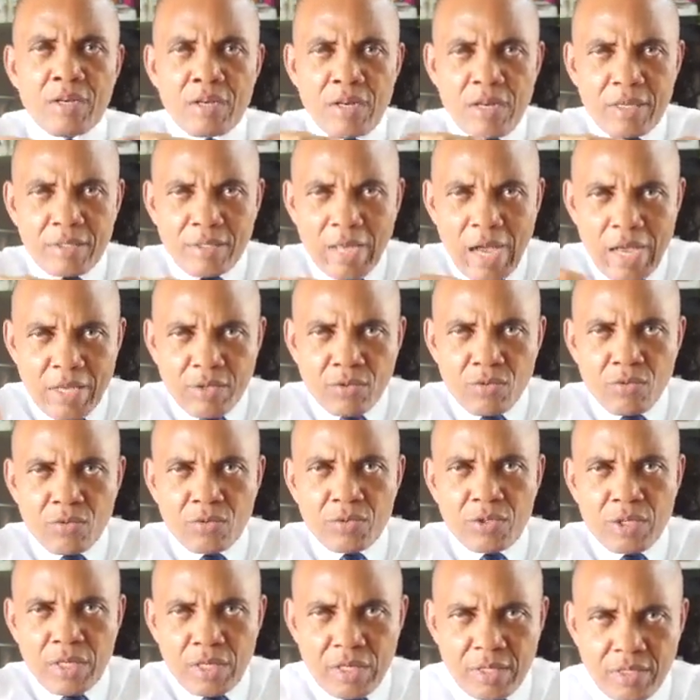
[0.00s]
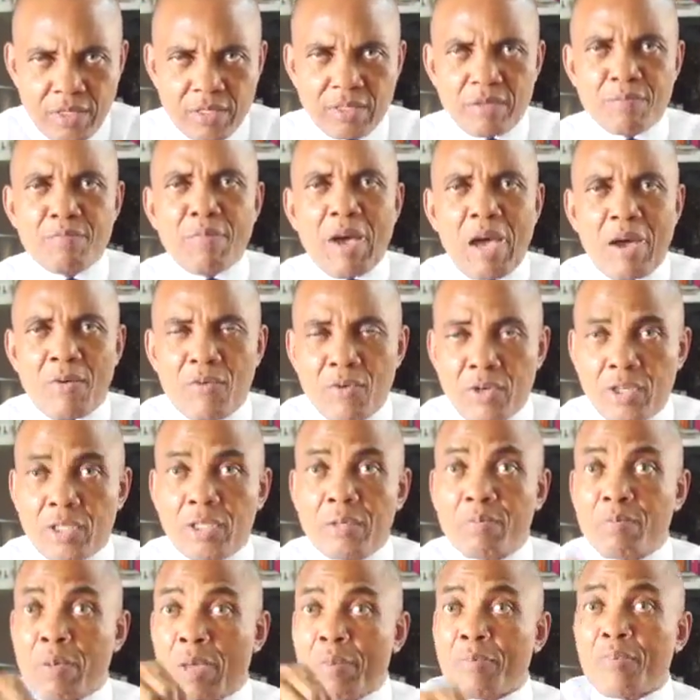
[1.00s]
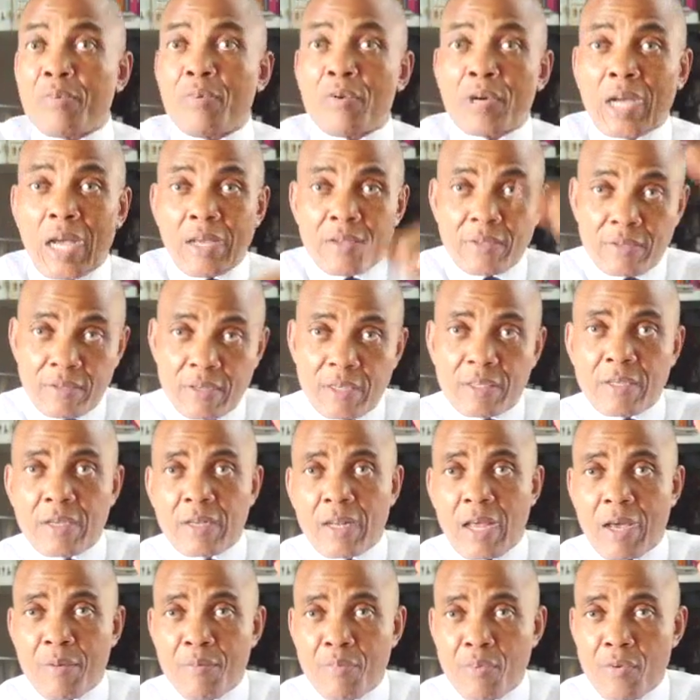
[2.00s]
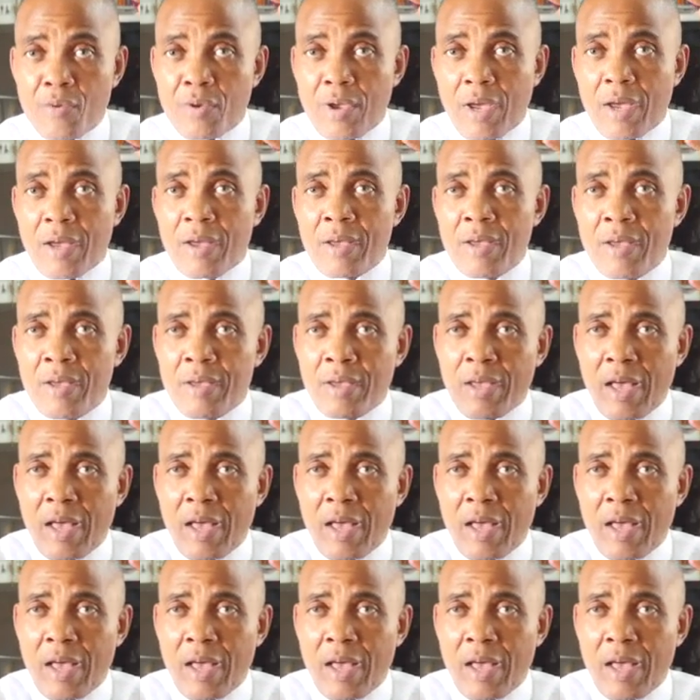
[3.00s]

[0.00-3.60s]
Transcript: The title deed by which people can sit in Abuja